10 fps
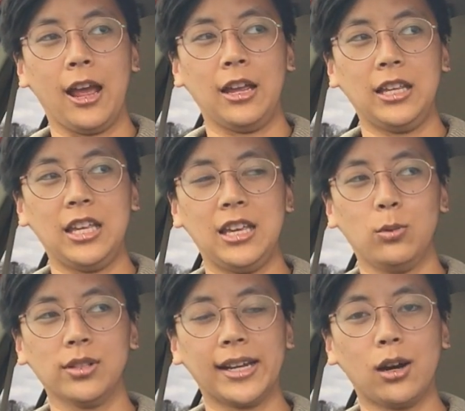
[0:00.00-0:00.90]
he
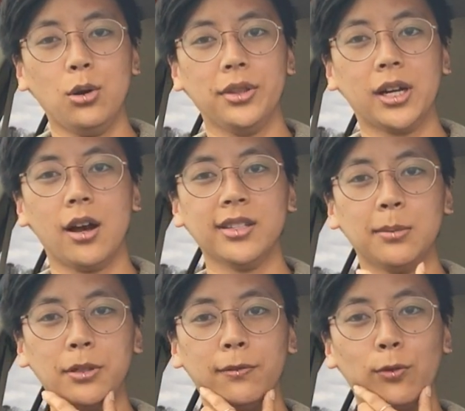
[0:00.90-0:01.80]
was like, oh, the
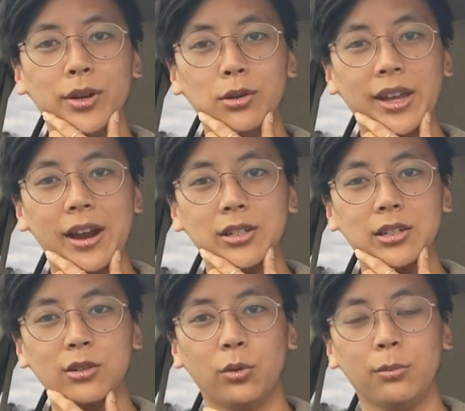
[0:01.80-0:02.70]
concept of foil
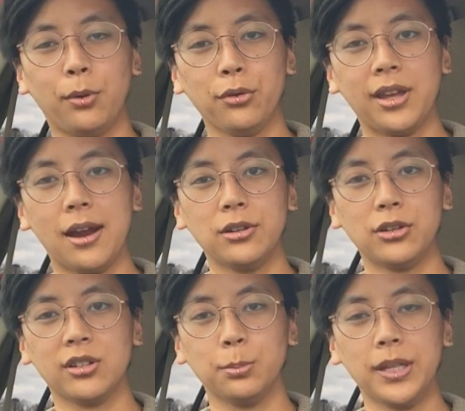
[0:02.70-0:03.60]
characters where both
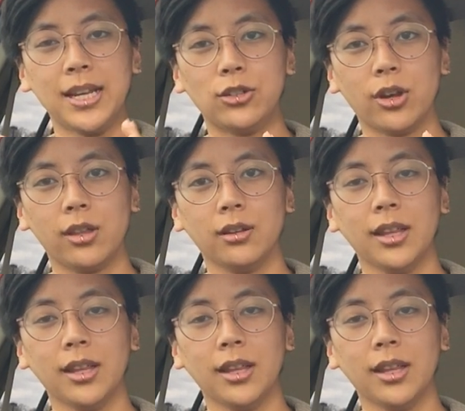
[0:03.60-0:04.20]
characters complete each other,